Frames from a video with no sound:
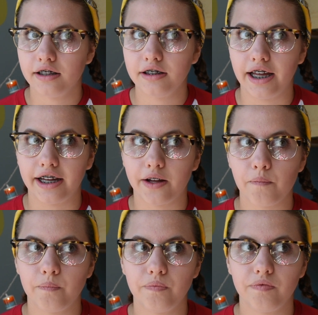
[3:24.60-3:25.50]
like,
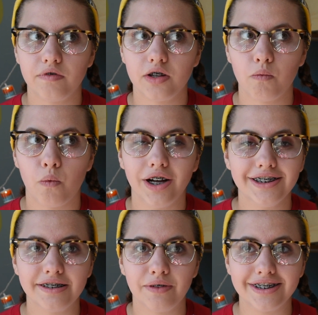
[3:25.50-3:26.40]

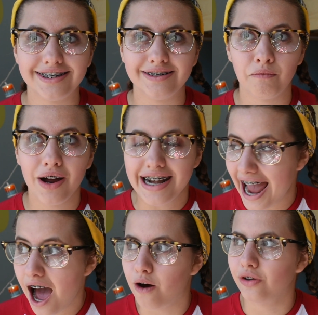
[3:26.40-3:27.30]
what
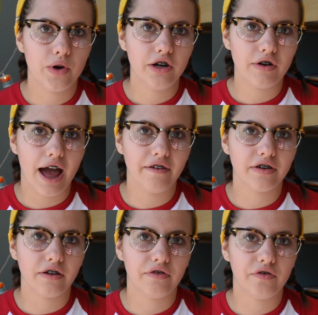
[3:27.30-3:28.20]
now? We don't have
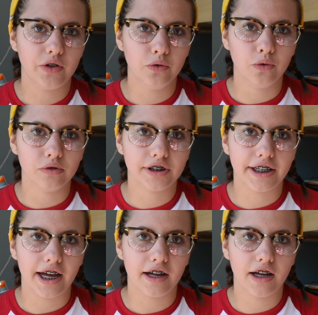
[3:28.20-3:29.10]
enough fuel to
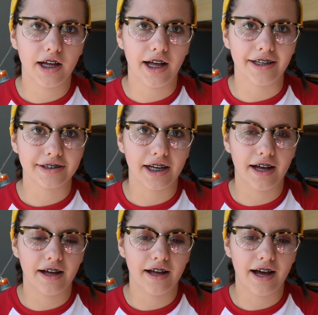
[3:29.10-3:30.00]
get as
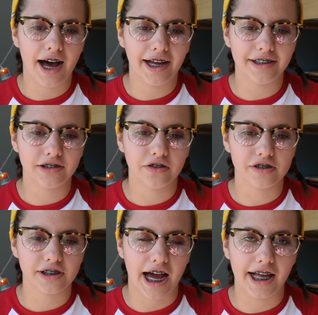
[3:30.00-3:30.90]
high into
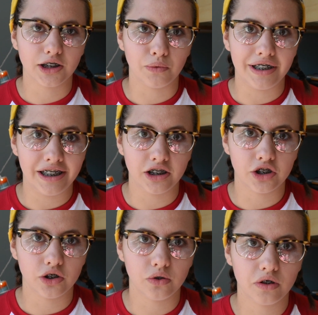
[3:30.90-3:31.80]
the sky as we need
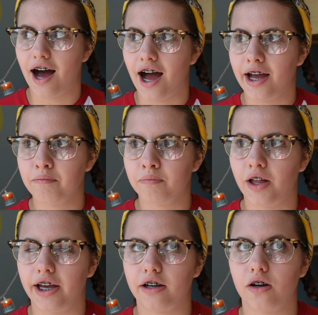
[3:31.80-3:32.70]
to. I'm
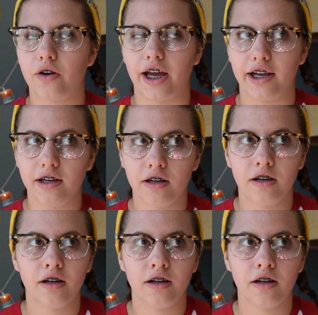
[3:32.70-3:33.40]
like, okay.